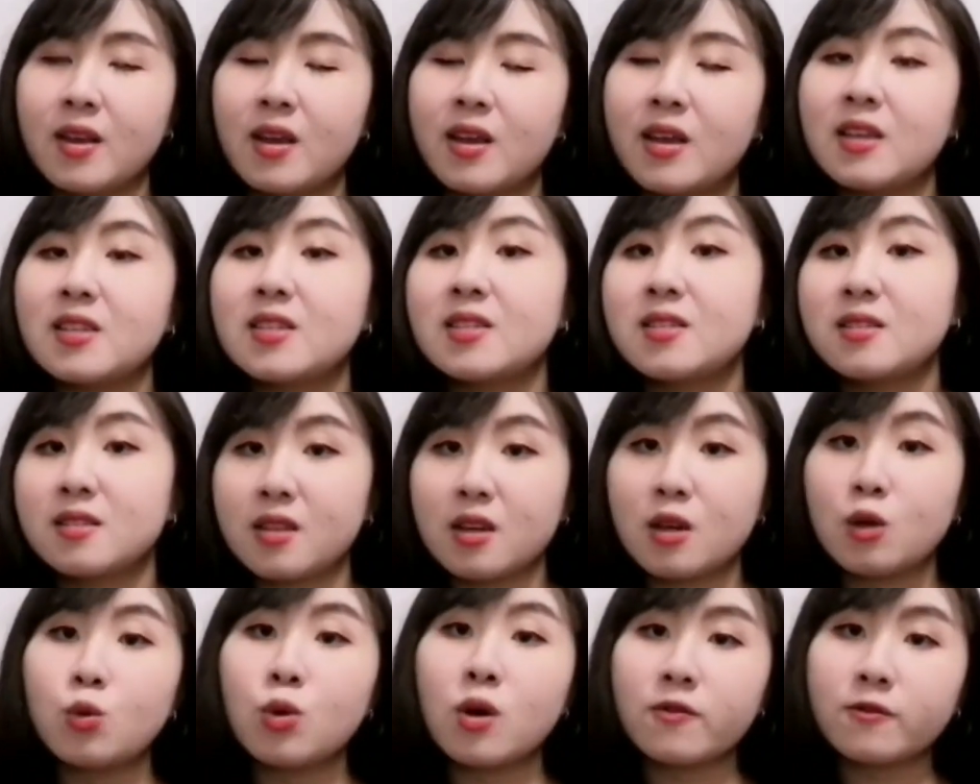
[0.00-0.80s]
it's
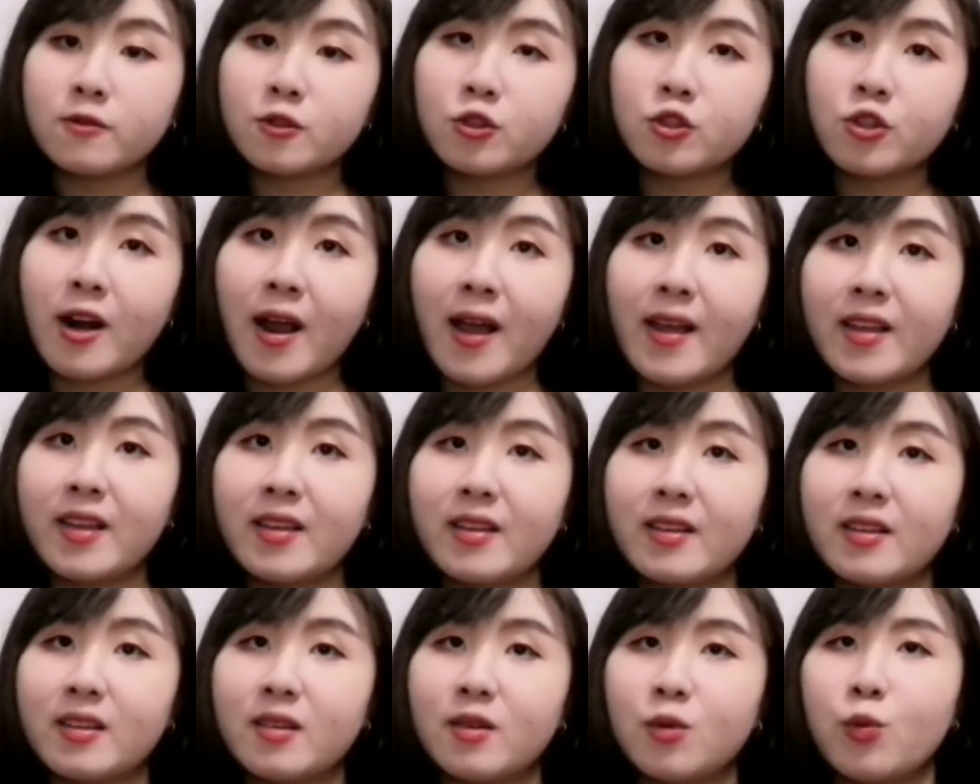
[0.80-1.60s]
still worth trying
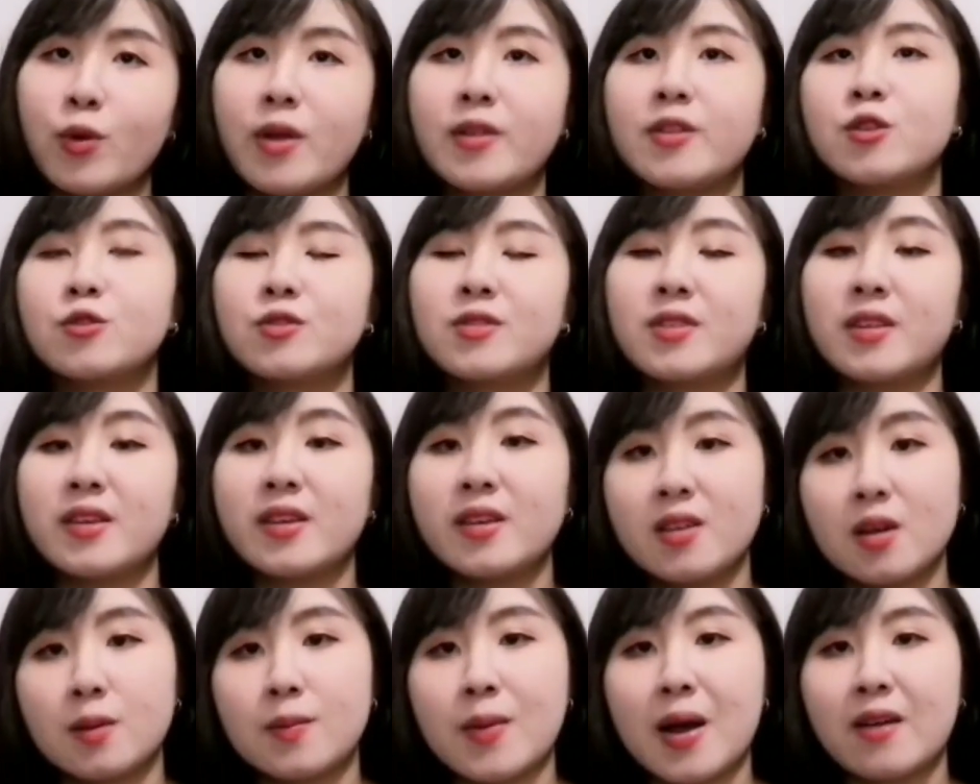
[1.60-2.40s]
when you
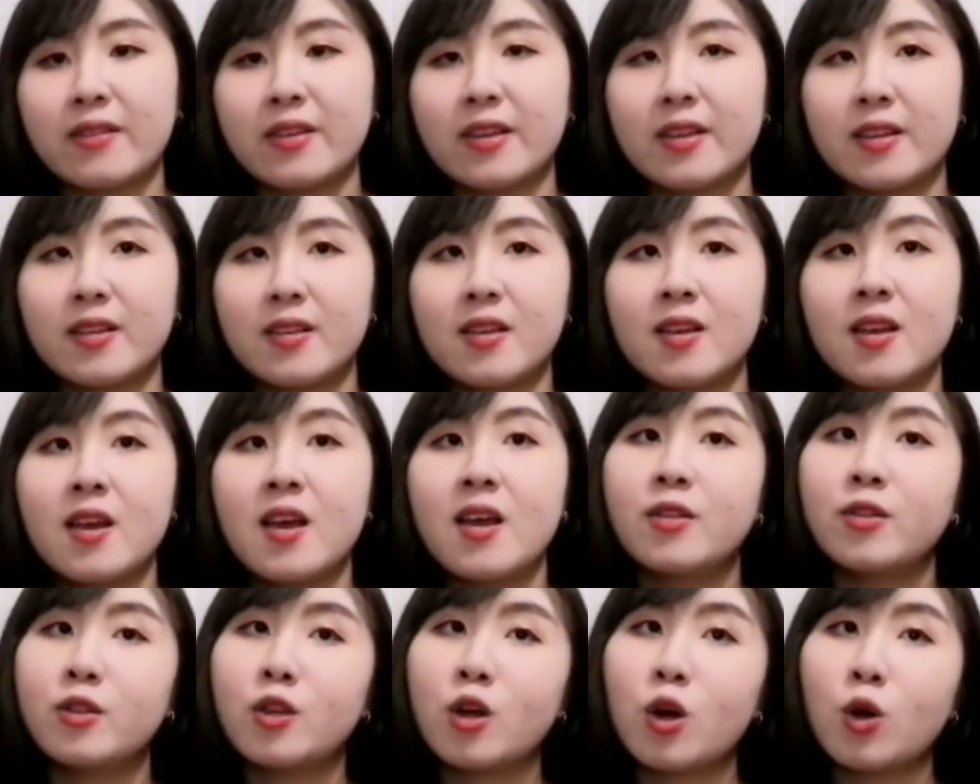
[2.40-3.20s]
think about it.
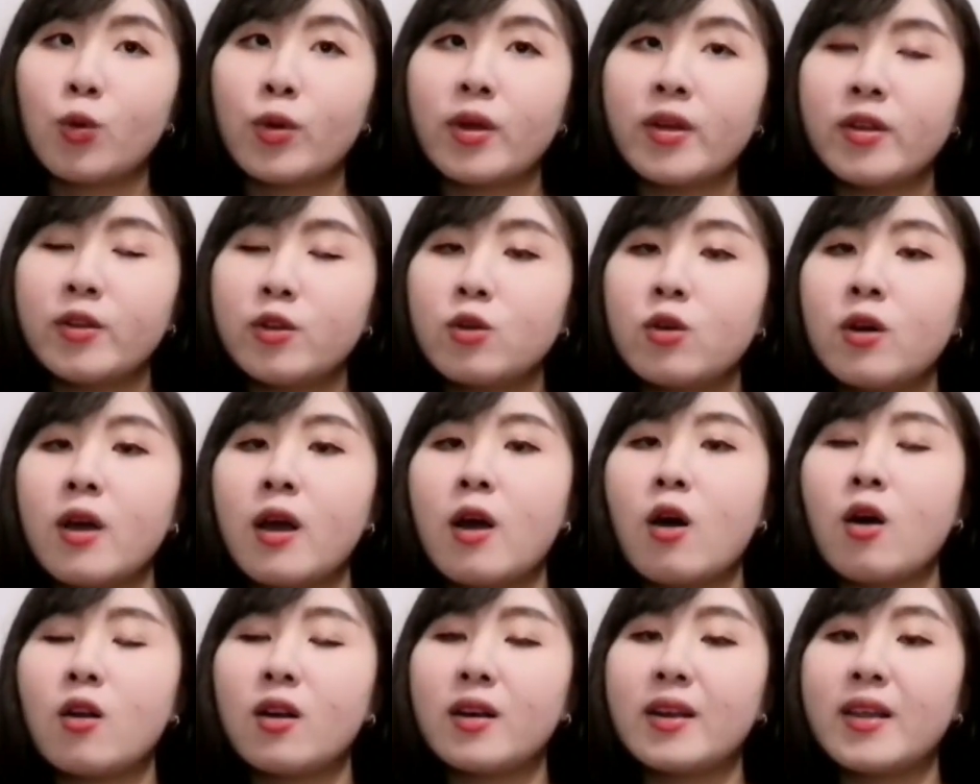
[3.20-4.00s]
Knowing you
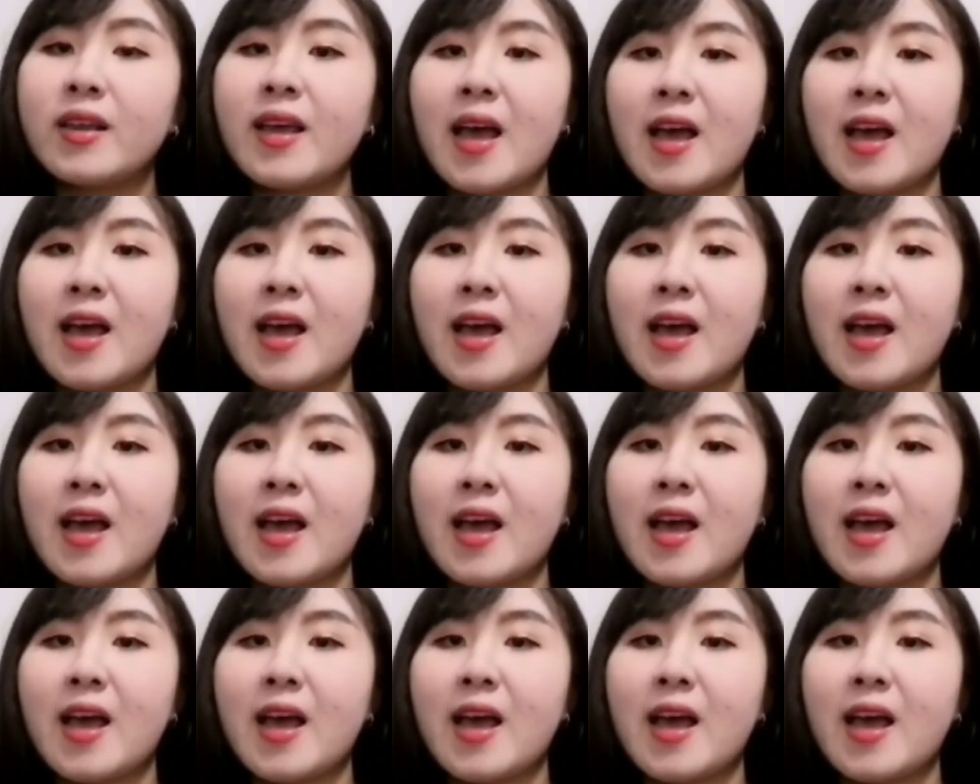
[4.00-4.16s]
only